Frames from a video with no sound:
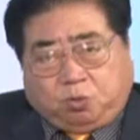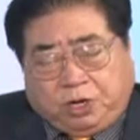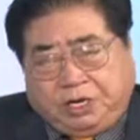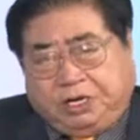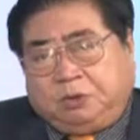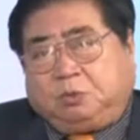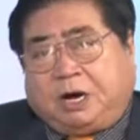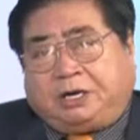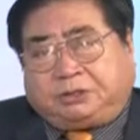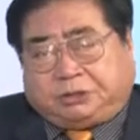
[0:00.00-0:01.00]
we
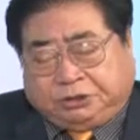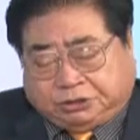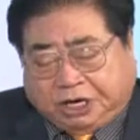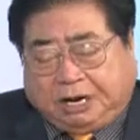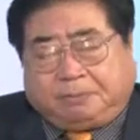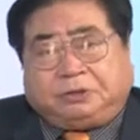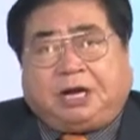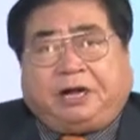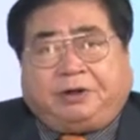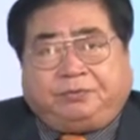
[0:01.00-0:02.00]
want the job
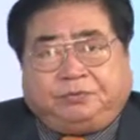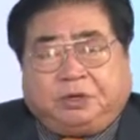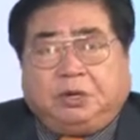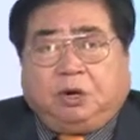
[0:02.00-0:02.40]
done,